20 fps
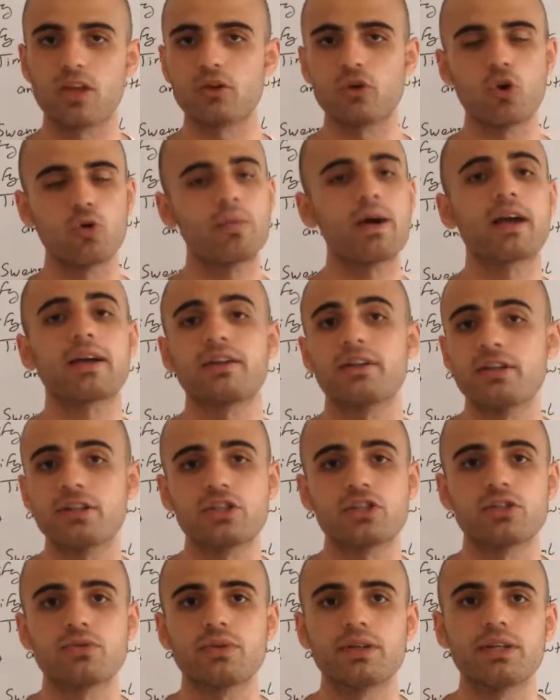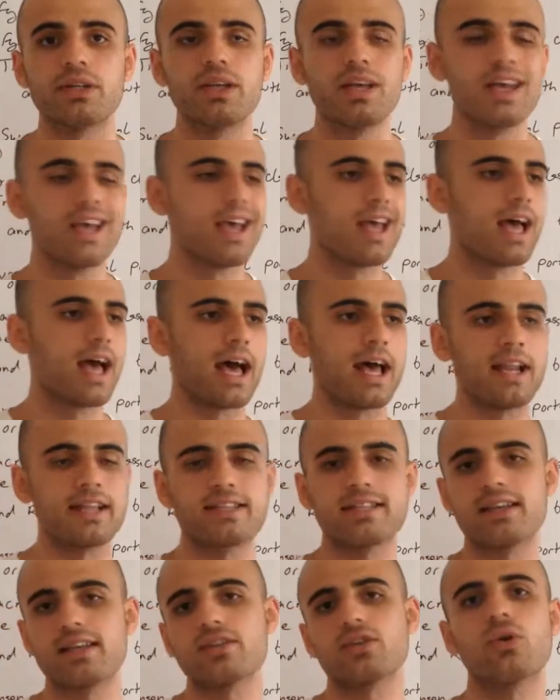go back in history and
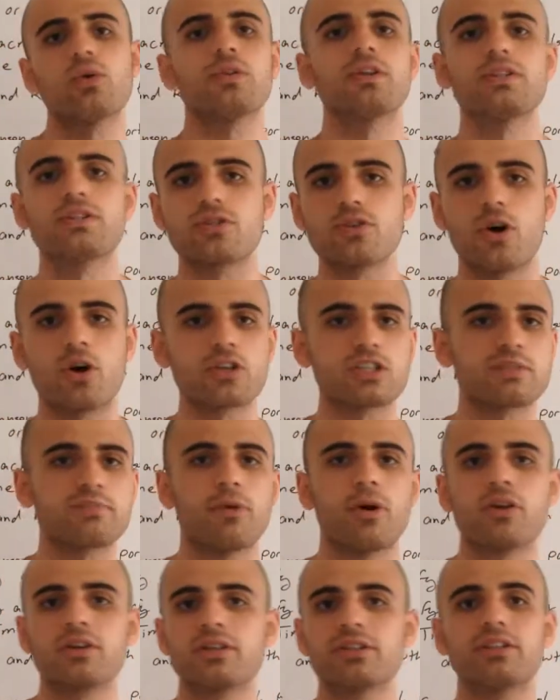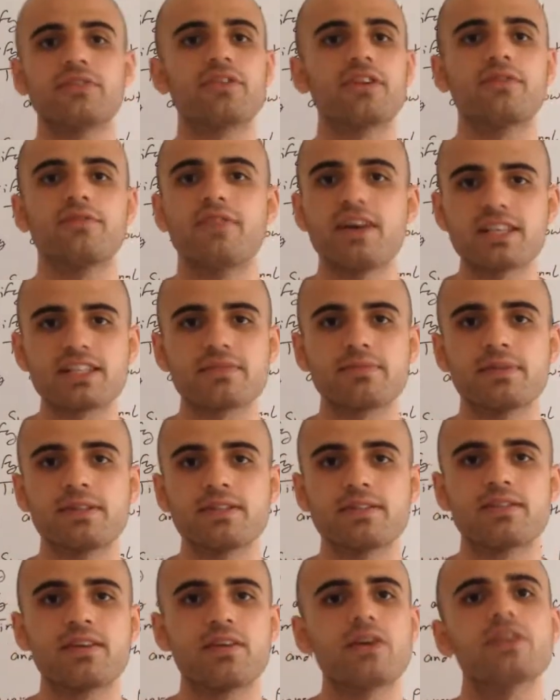assess all these stocks, bond, different
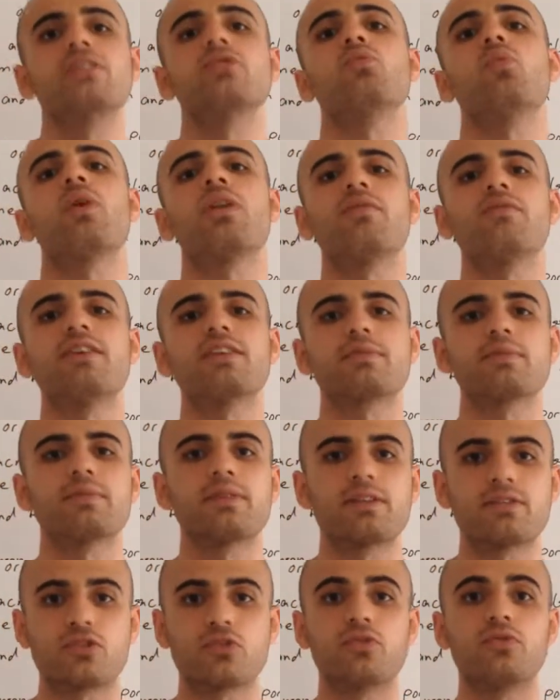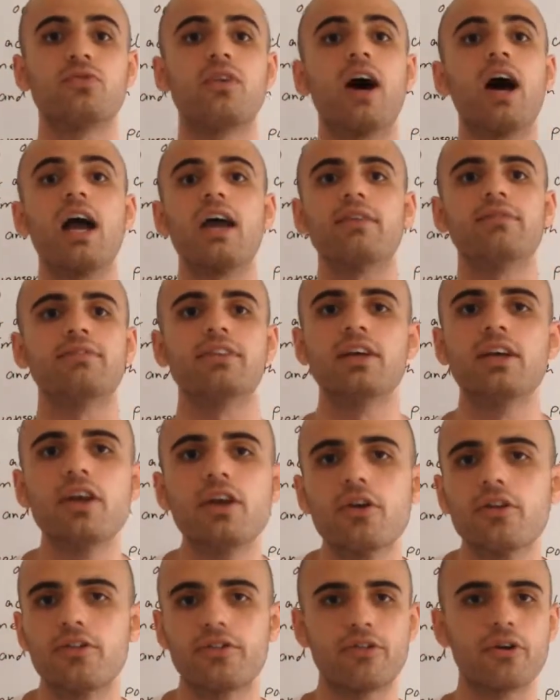investments, there isn't one investment that survived
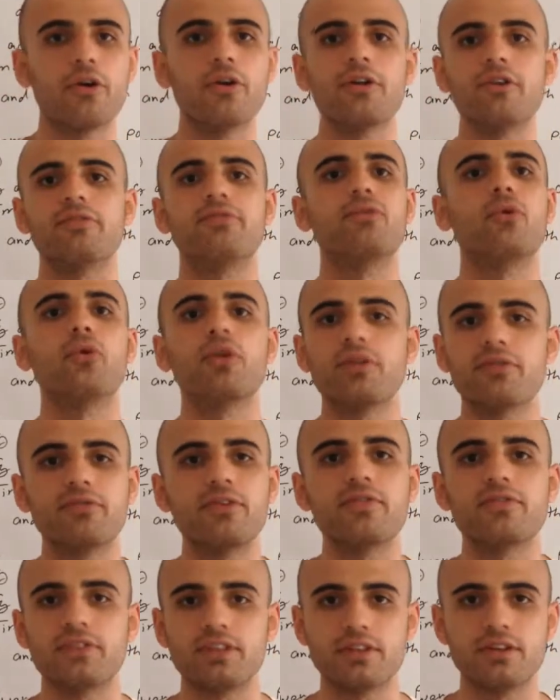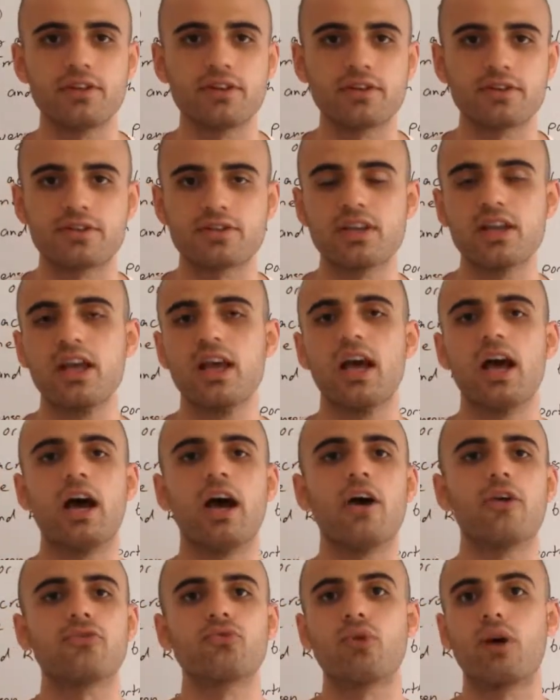30, 40, 50 years
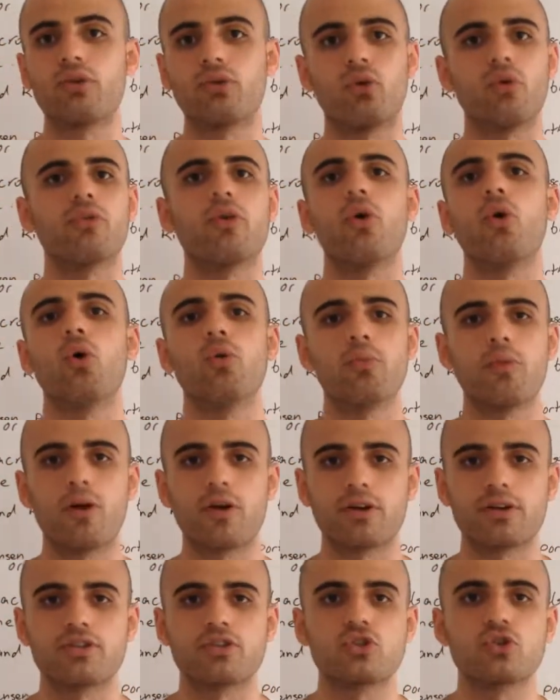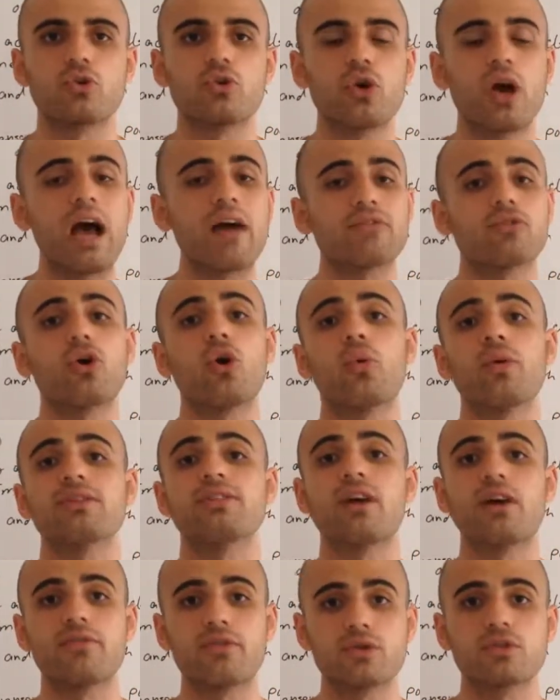throughout the whole market. So you have to
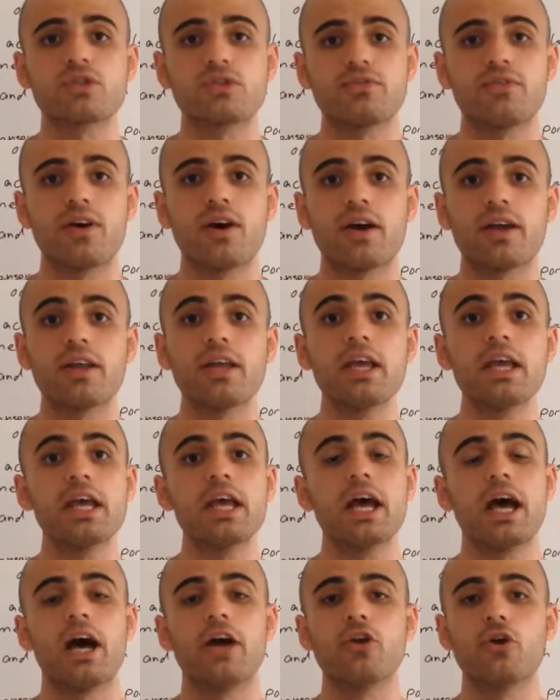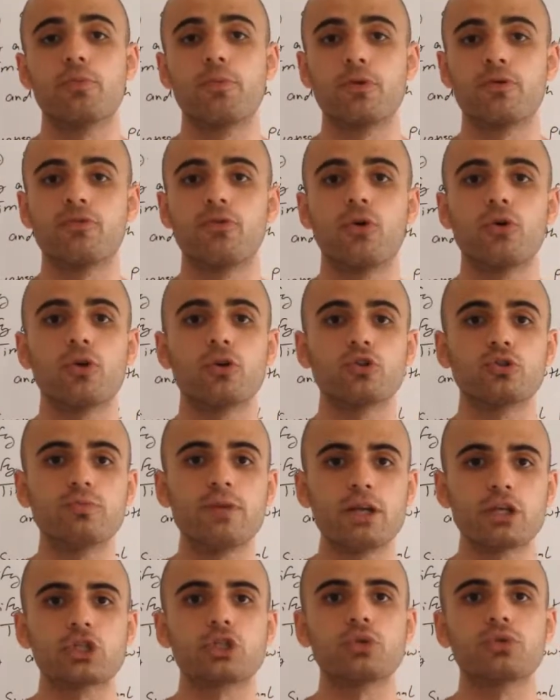always diversify your portfolio to
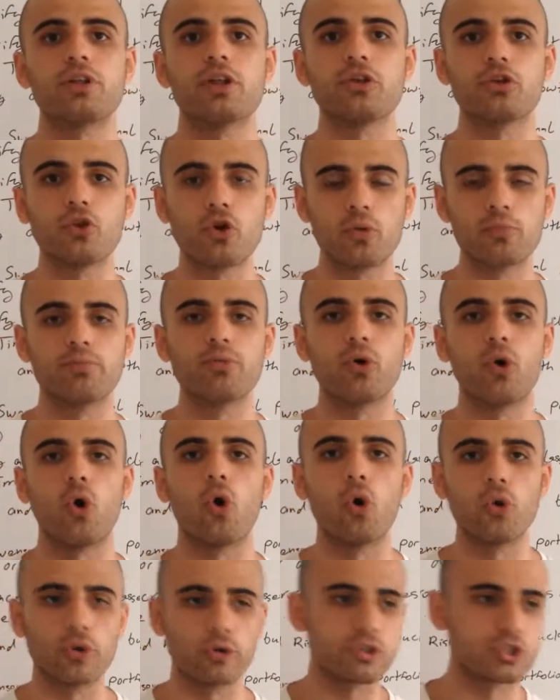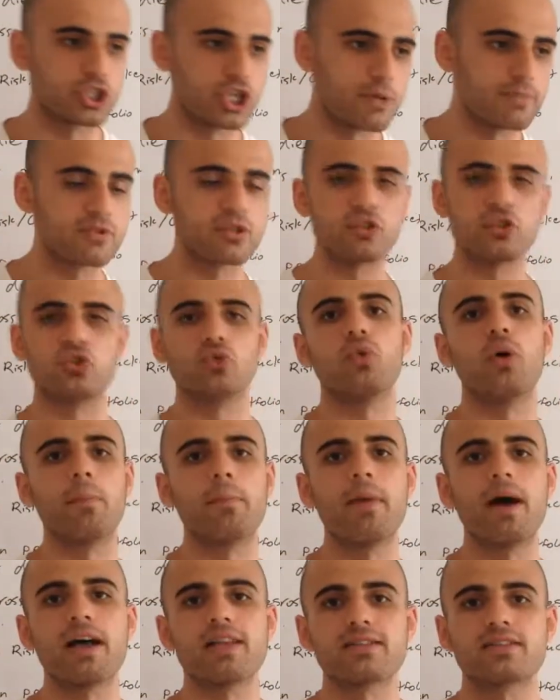make sure that you don't put all your chips into
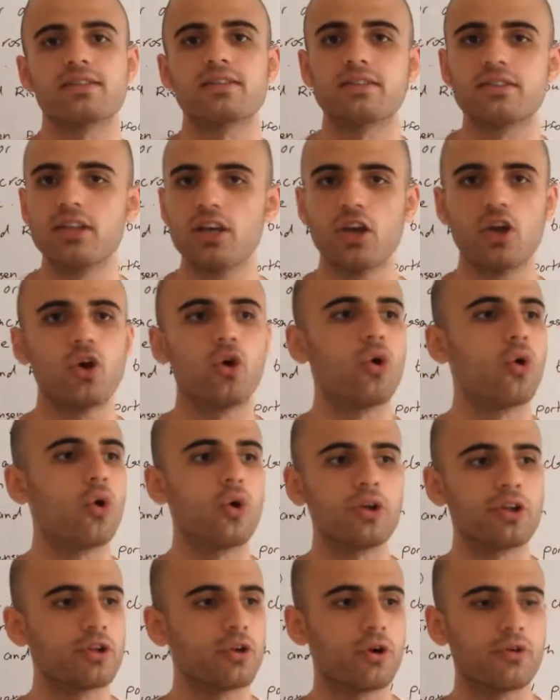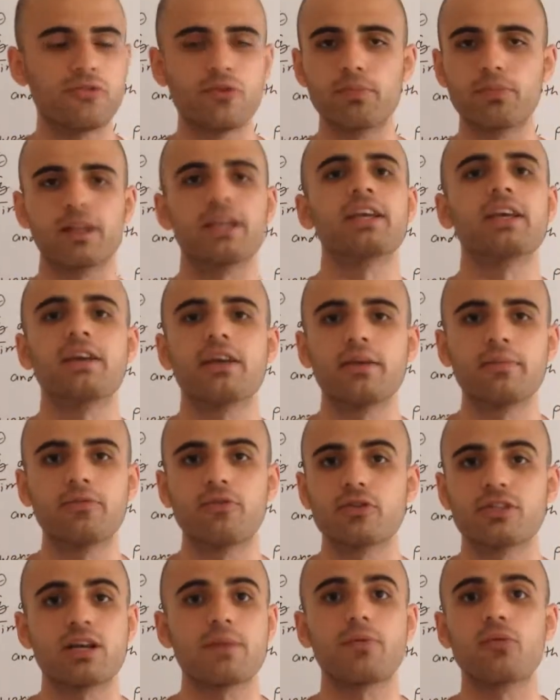one basket. Or if you're playing a game,
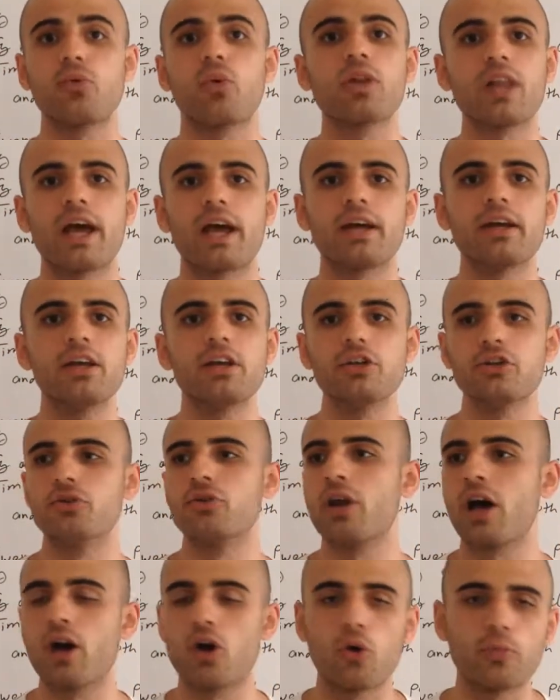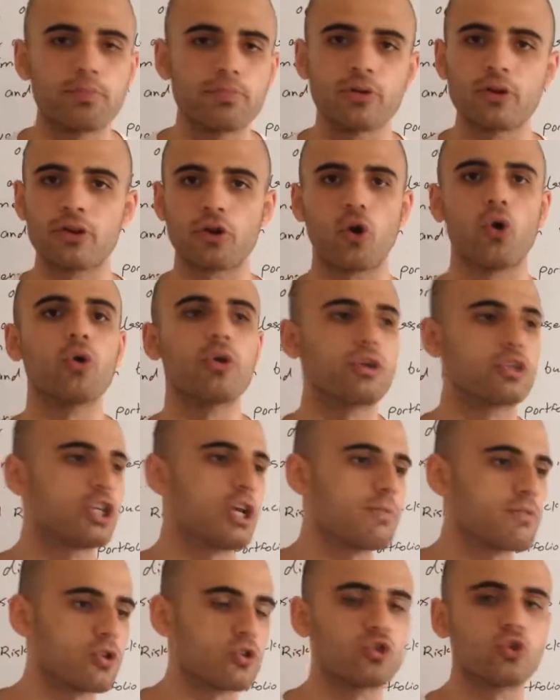for example, roulette, you're not putting all your
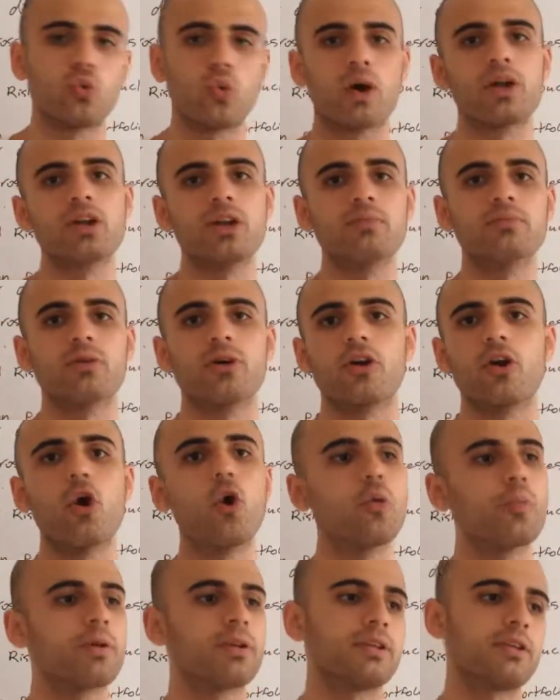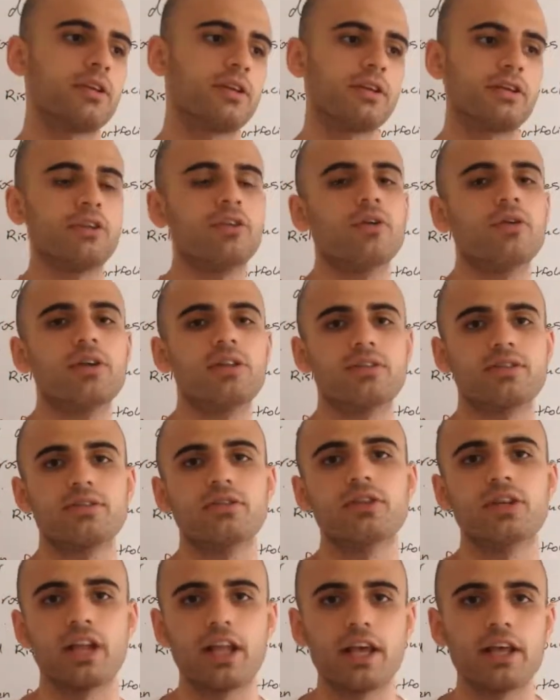chips into one number and hoping you're
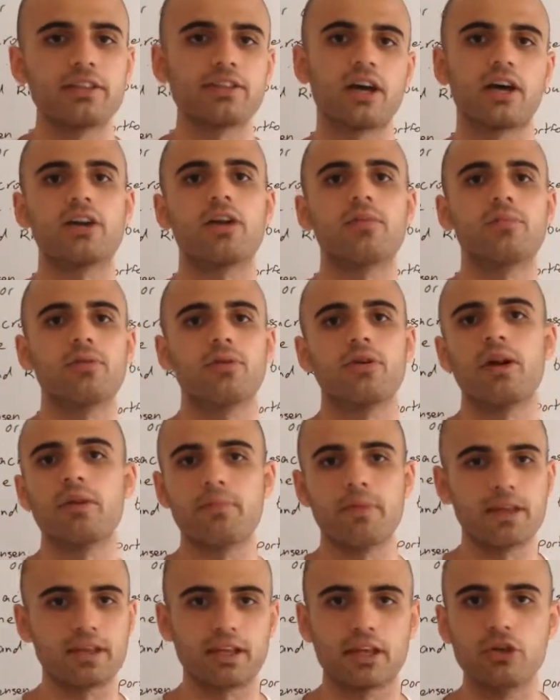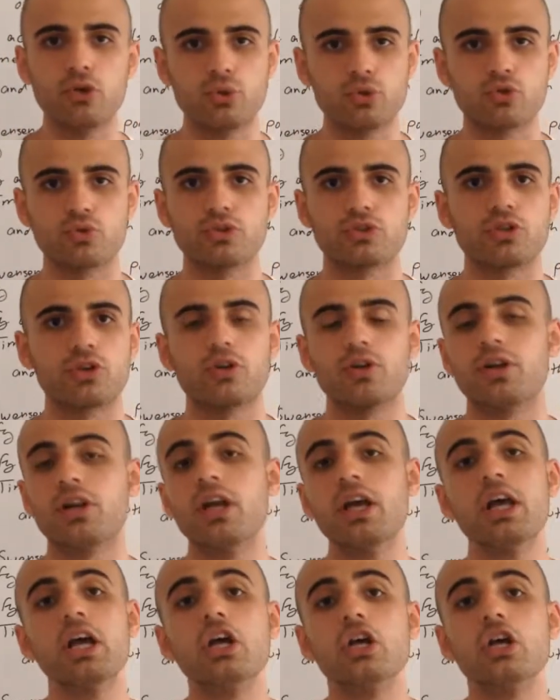going to hit that number and make a huge return.